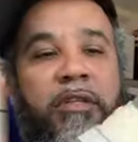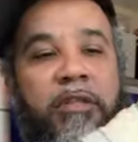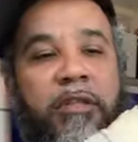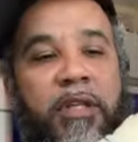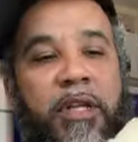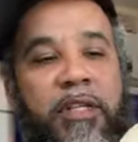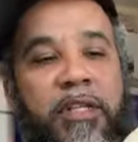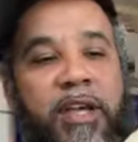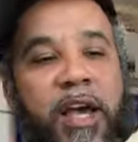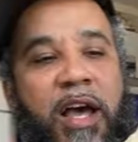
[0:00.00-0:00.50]

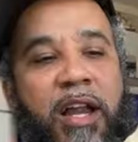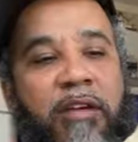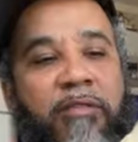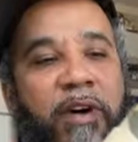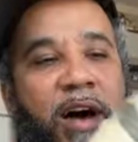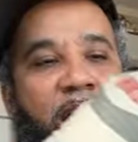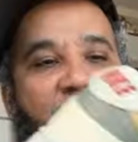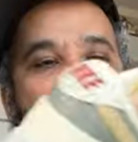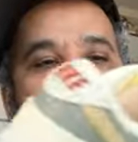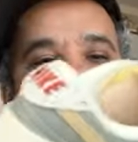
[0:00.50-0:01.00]
That's kind of
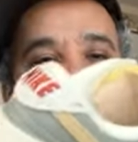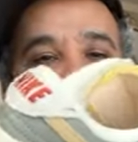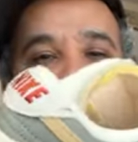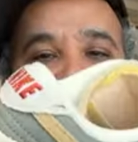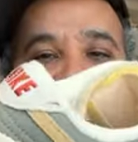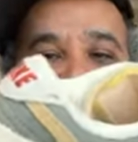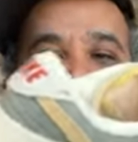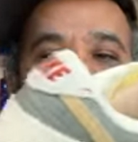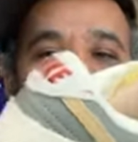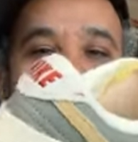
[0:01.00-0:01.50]
an
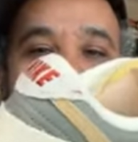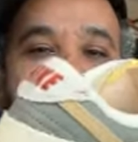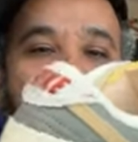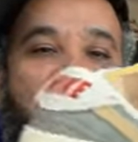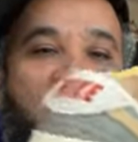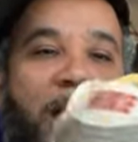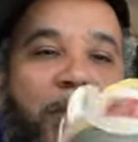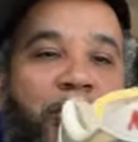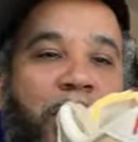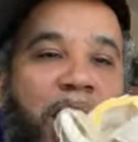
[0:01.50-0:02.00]
olive. These
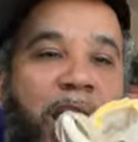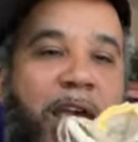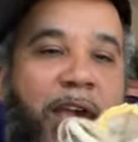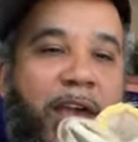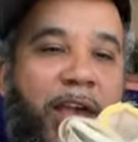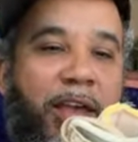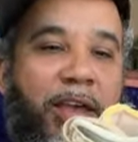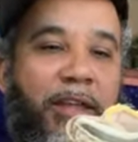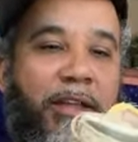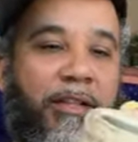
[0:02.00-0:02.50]
not
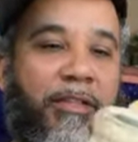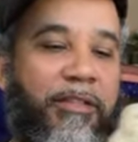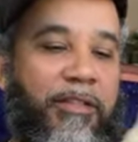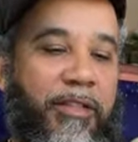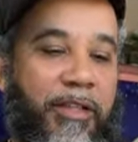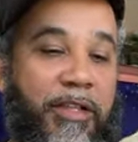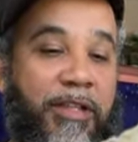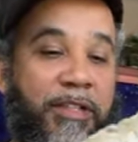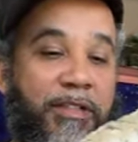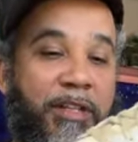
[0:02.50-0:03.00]
bad.
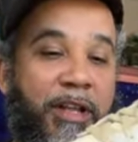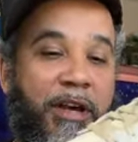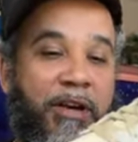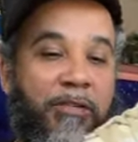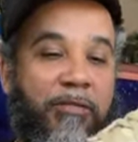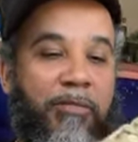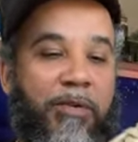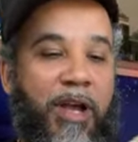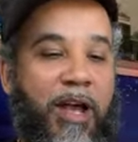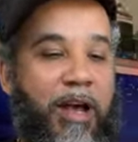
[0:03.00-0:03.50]
These
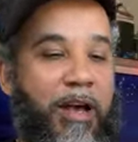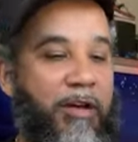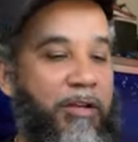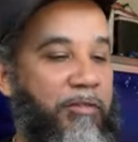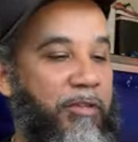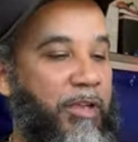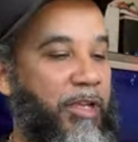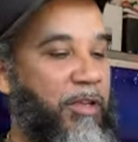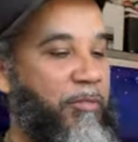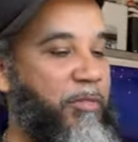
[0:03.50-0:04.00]
dope. Go
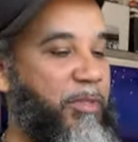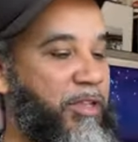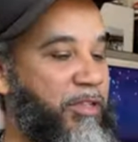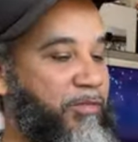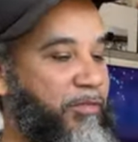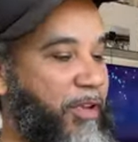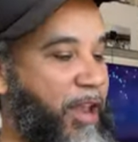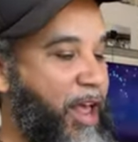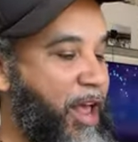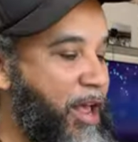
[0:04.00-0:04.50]
on then, Miss
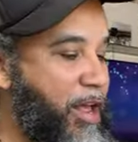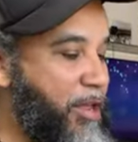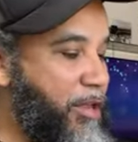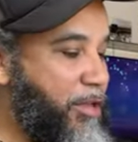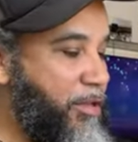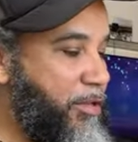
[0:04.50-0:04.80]
Fly.